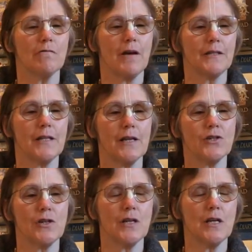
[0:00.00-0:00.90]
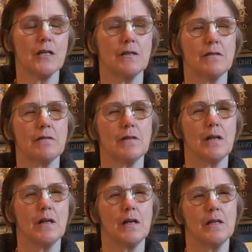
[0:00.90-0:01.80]
Radhadesh
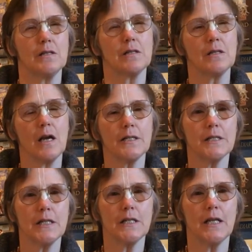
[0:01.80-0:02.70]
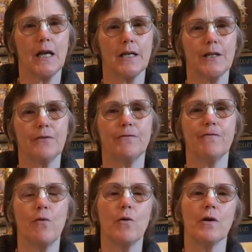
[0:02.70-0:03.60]
in
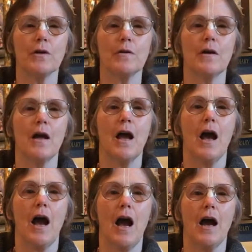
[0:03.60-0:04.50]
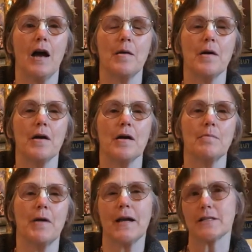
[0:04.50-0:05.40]
1984.
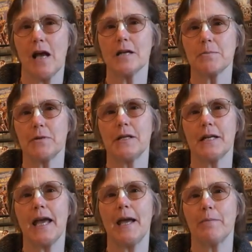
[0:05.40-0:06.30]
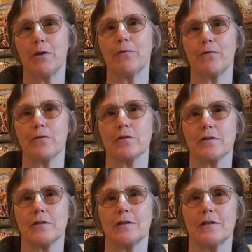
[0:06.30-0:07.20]
My ex-husband, he came here
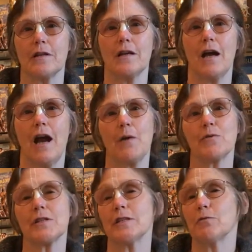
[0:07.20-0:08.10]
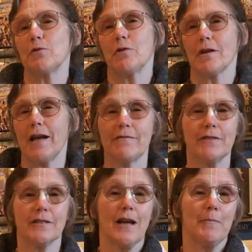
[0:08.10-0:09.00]
first. I was in New York having
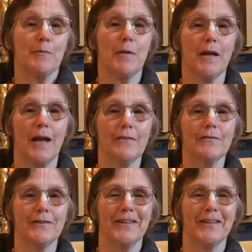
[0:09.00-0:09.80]
the time of my life.